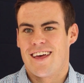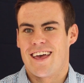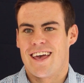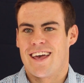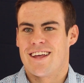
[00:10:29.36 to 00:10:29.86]

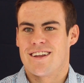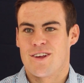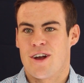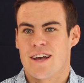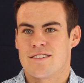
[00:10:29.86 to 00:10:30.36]
And,
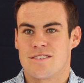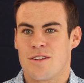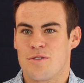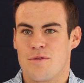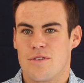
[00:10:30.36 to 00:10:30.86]
you know, I asked
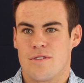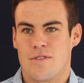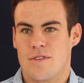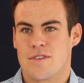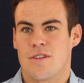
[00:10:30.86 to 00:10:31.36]

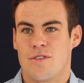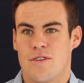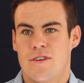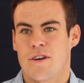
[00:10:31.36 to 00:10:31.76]
this other